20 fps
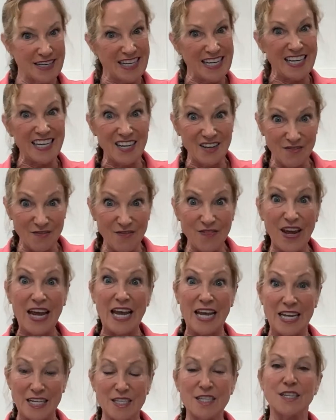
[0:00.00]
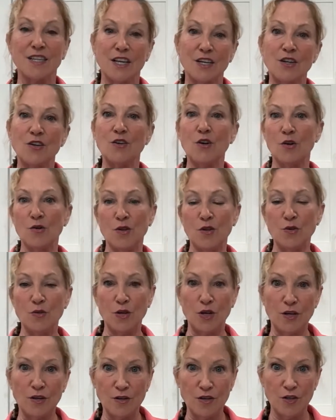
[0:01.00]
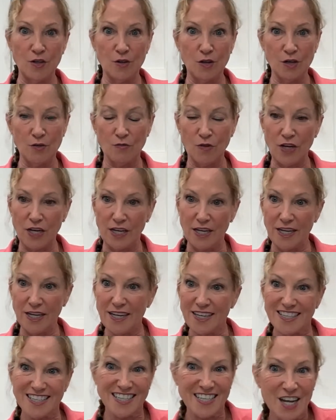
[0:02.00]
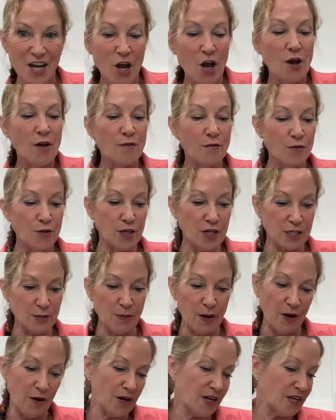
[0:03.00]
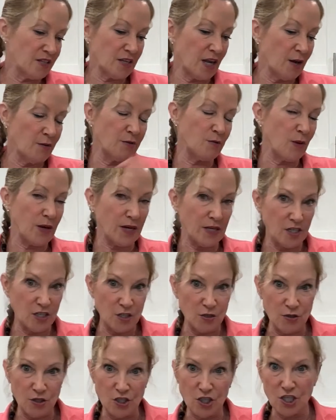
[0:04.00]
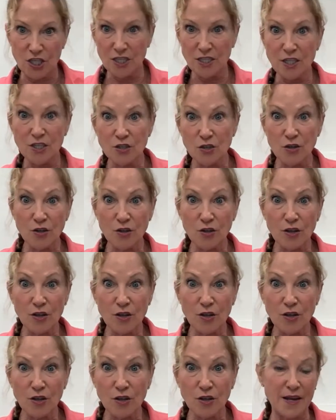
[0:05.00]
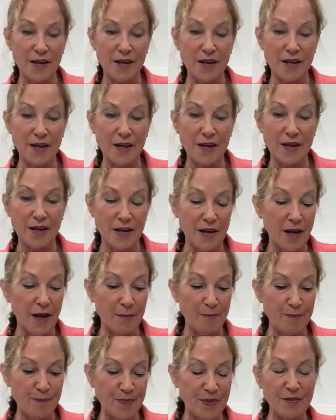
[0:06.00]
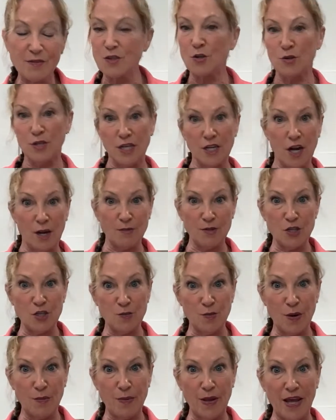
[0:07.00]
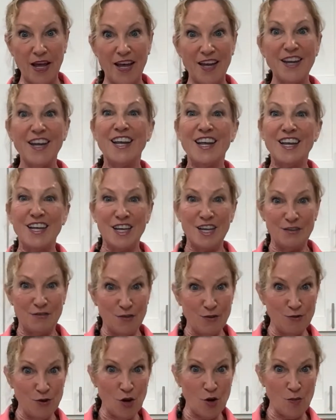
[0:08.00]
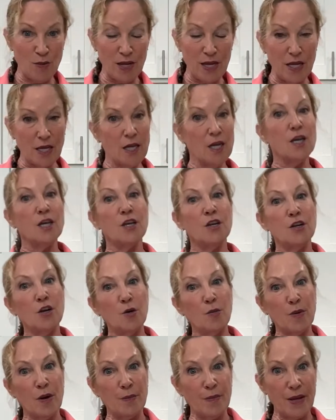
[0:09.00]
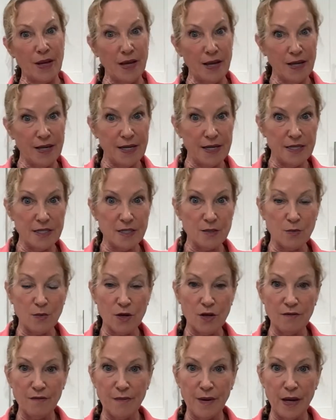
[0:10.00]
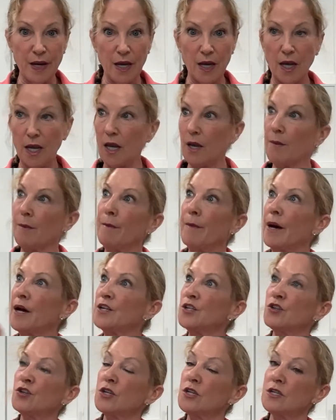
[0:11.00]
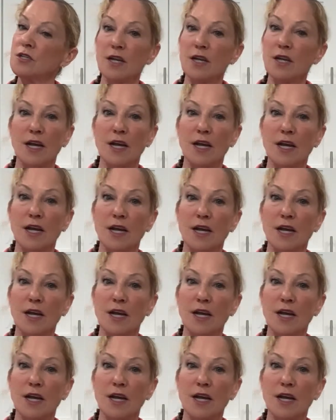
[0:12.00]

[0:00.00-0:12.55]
in advance, and then you know that you can reheat. For the asparagus, I would wait to do the cheese until the last minute, but that certainly an option to prep ahead. If you know me, you know prep ahead is one of my mantras. I love to